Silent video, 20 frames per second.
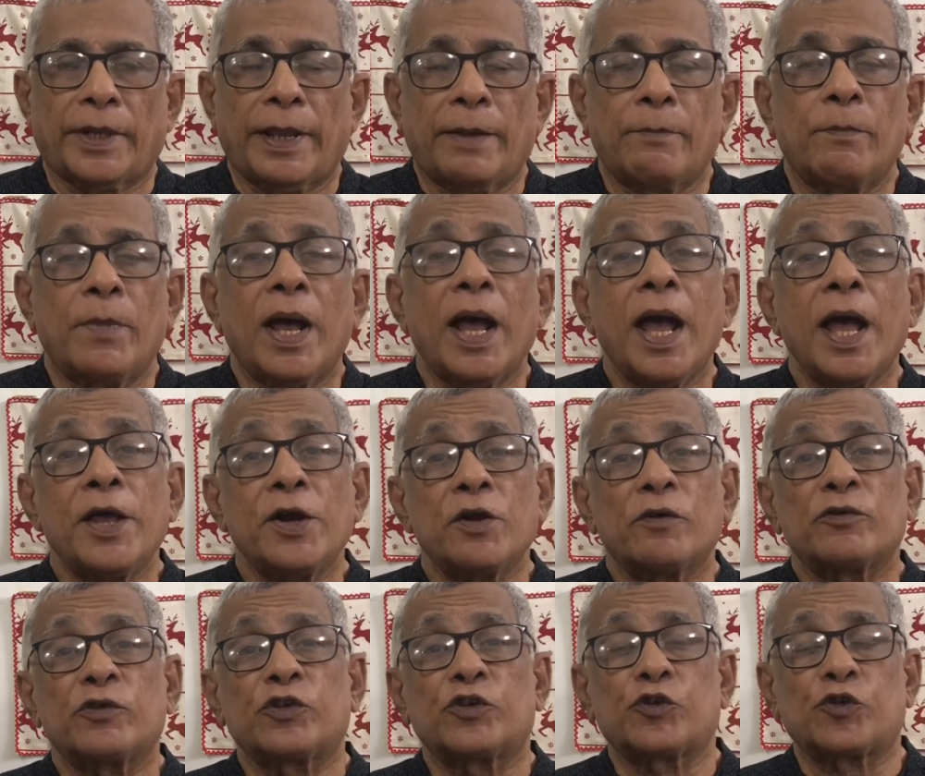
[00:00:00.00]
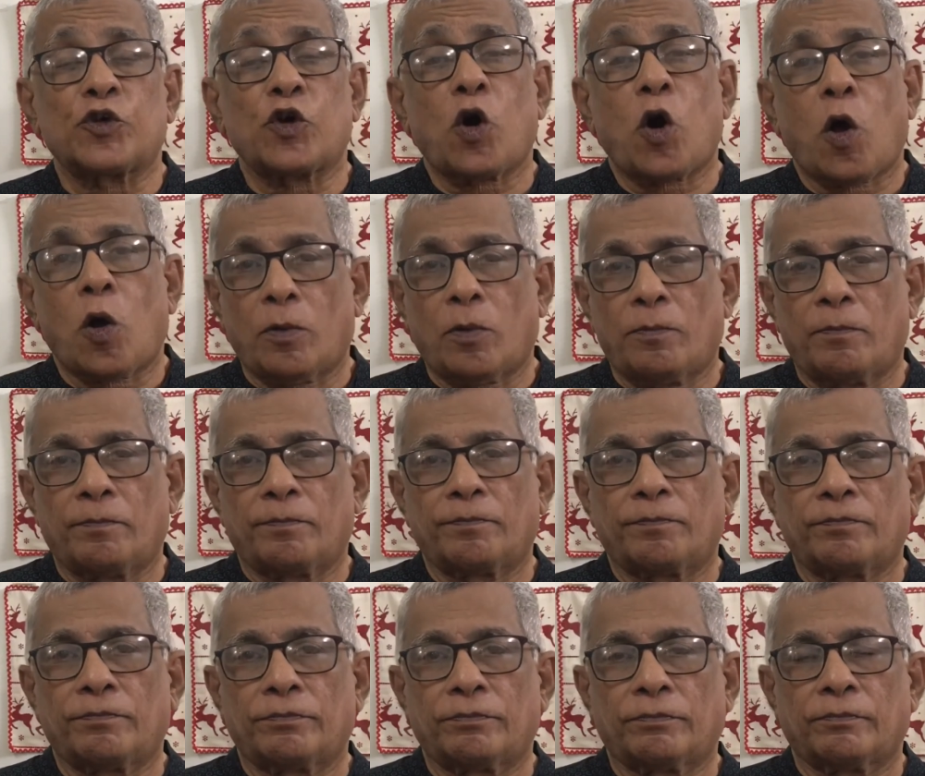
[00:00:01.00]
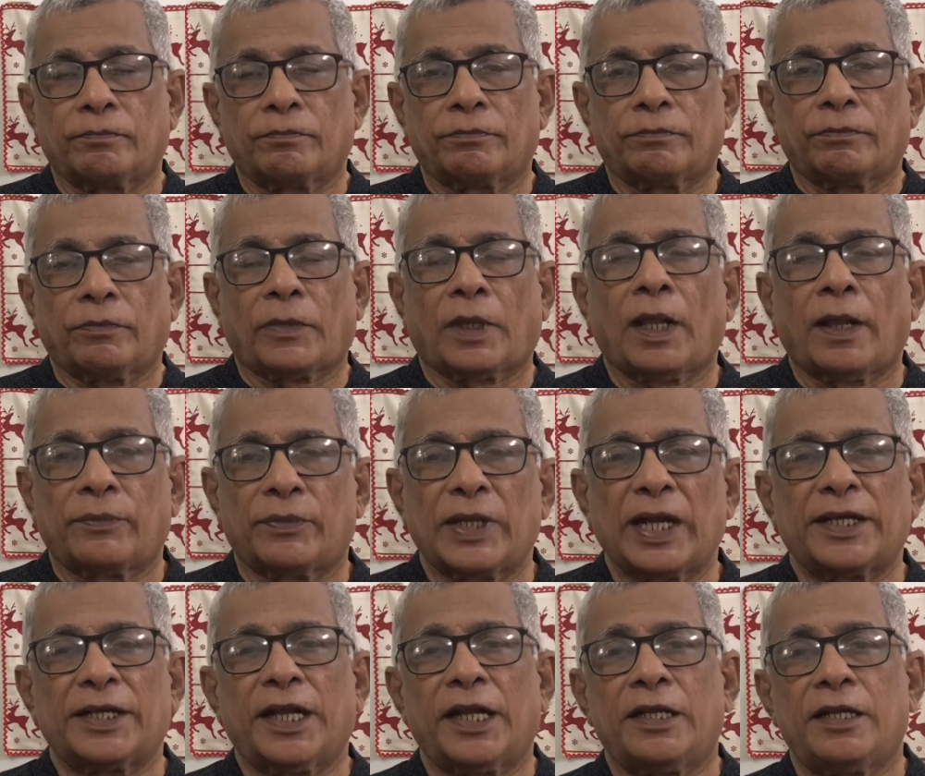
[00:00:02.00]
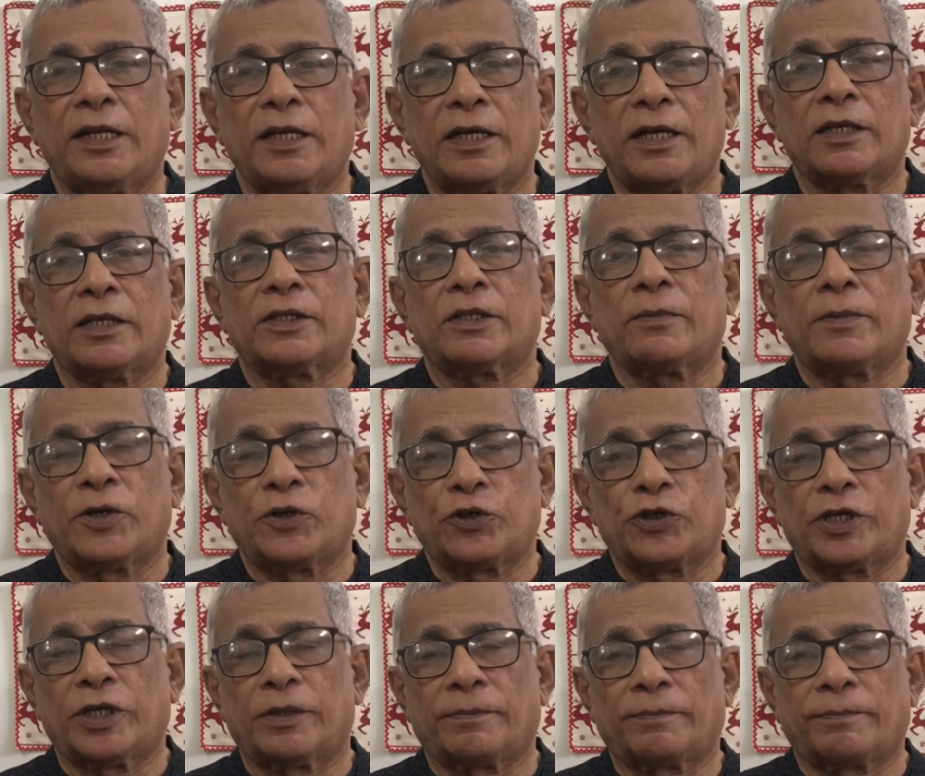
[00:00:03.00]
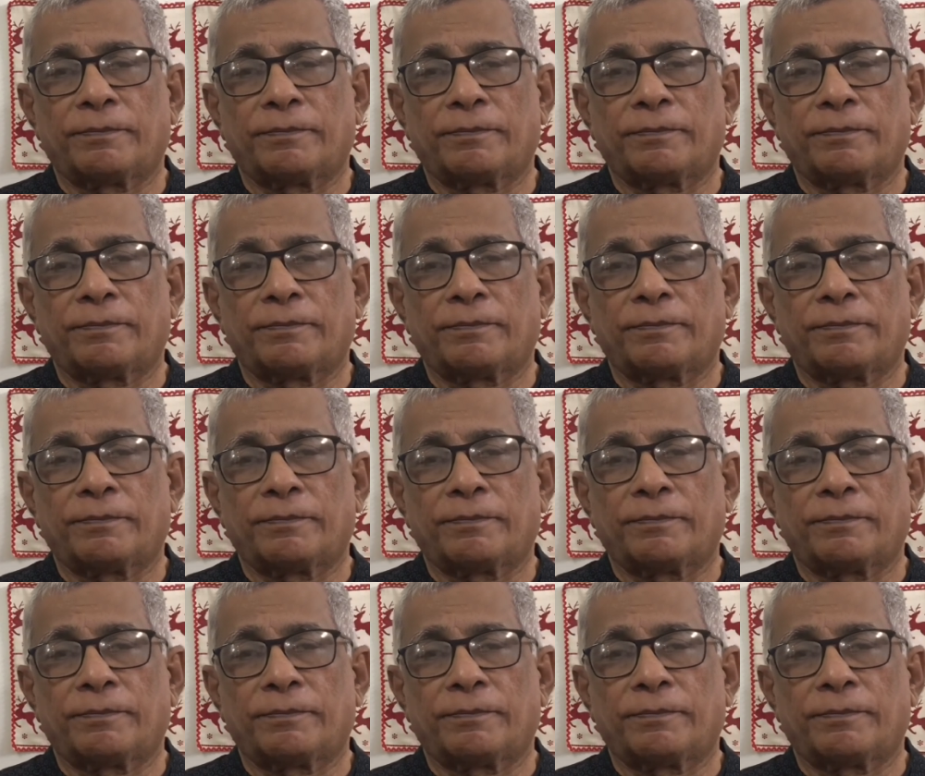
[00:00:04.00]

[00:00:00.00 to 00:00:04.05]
A man of straw. Nattelliyatha manushan.